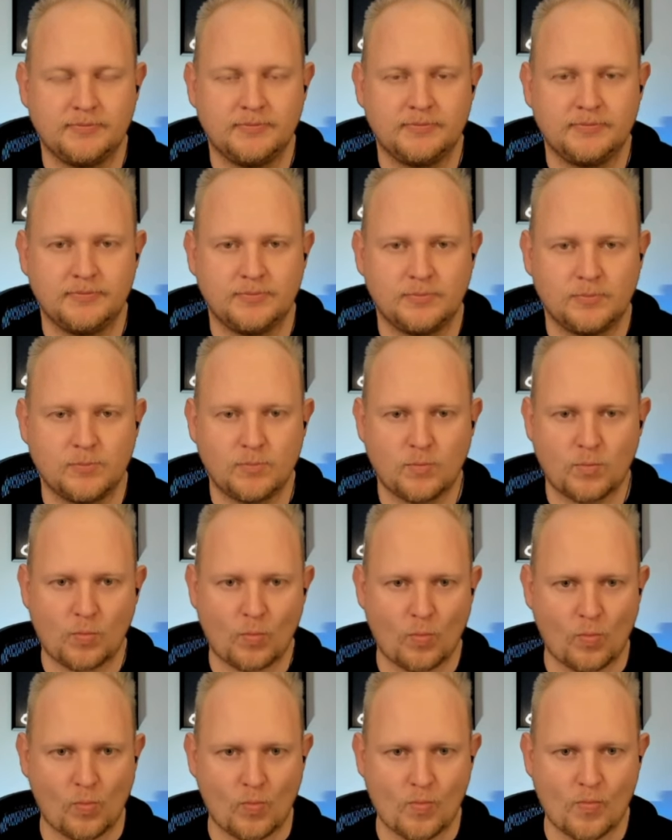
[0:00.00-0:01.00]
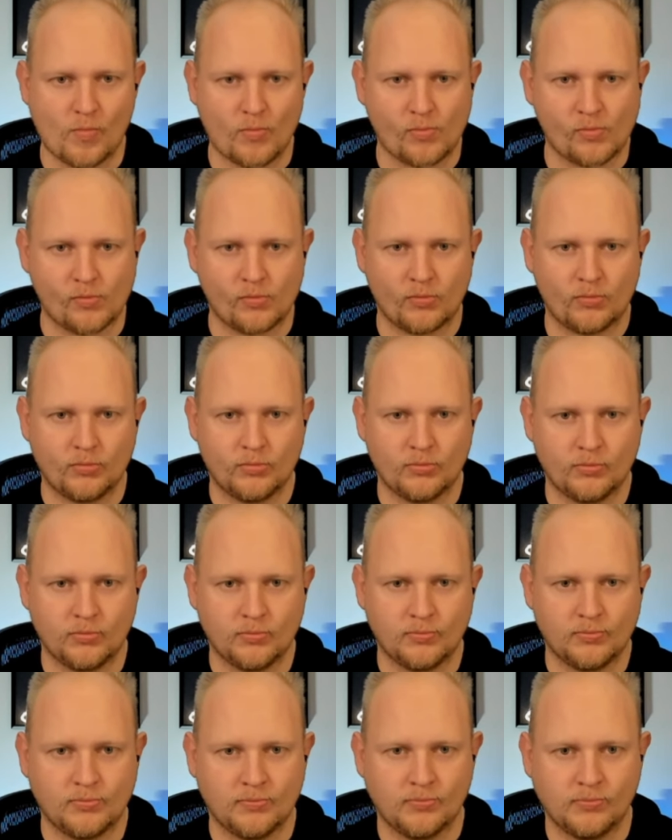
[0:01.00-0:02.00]

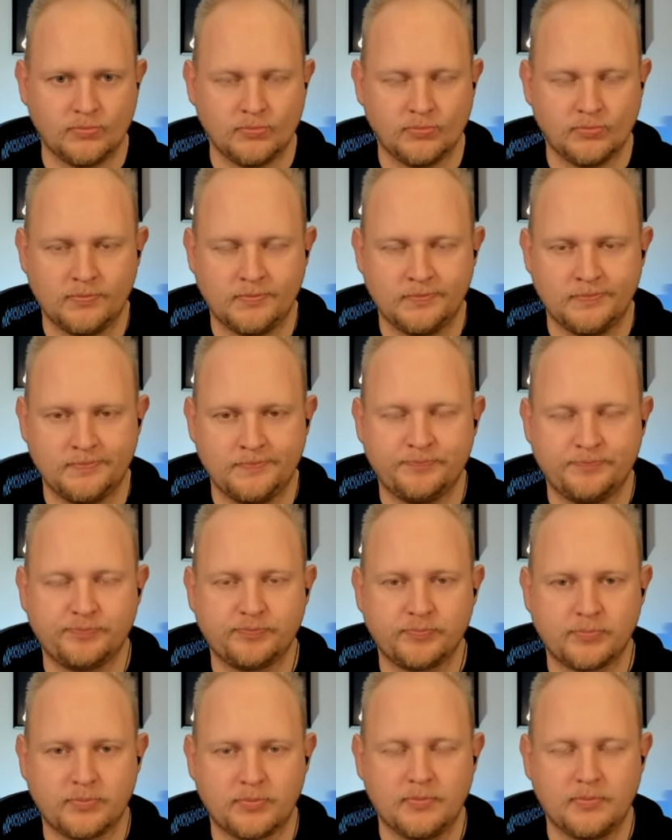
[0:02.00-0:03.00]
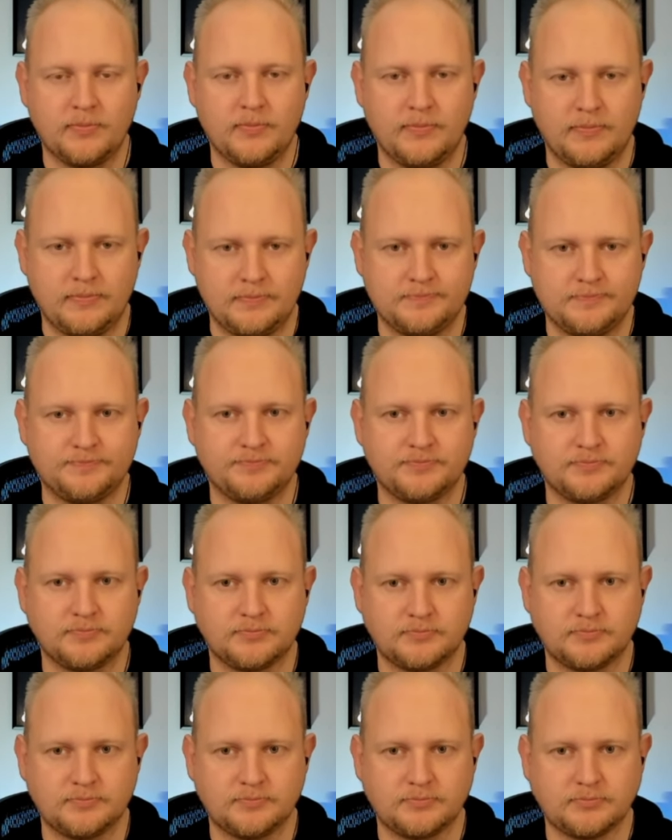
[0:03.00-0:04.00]

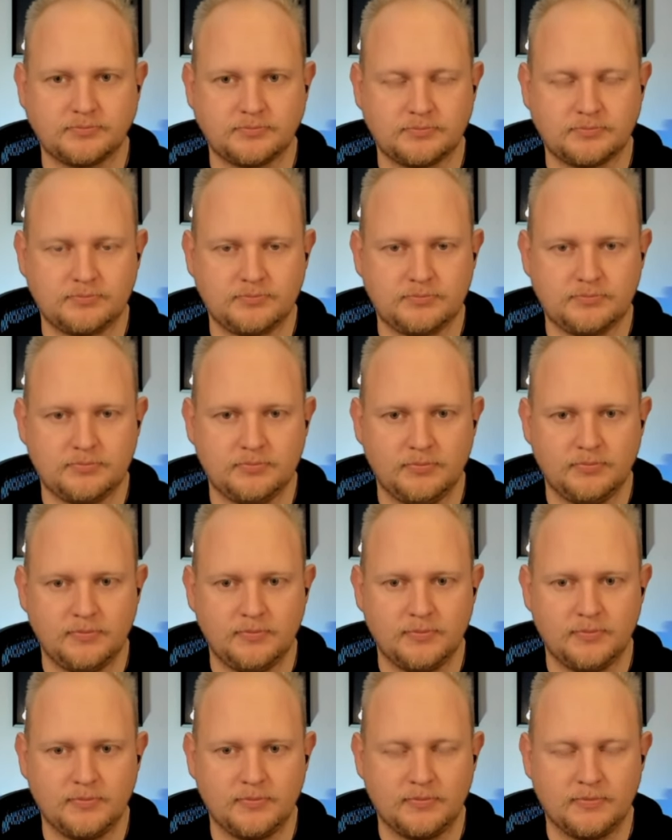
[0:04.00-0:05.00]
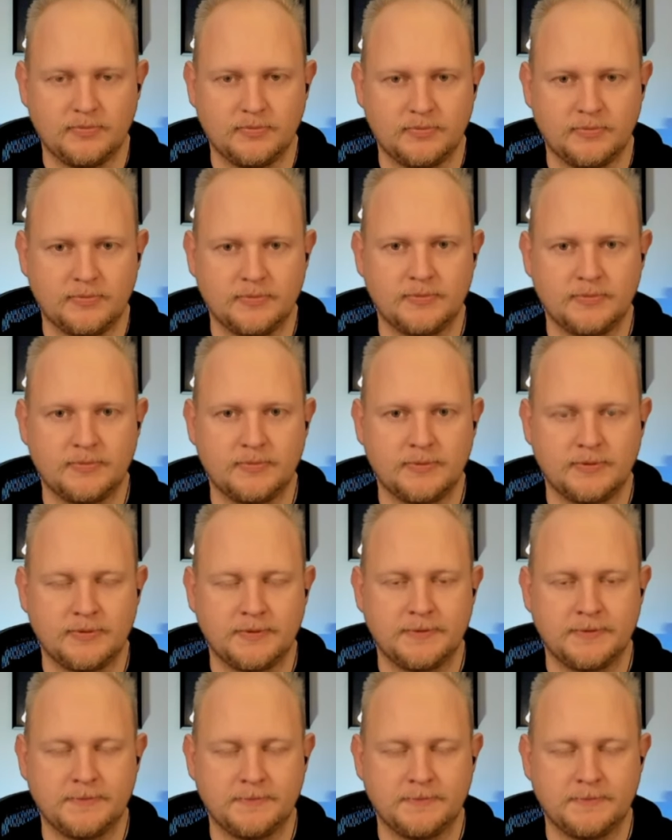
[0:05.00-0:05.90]
No words are spoken by the person on screen.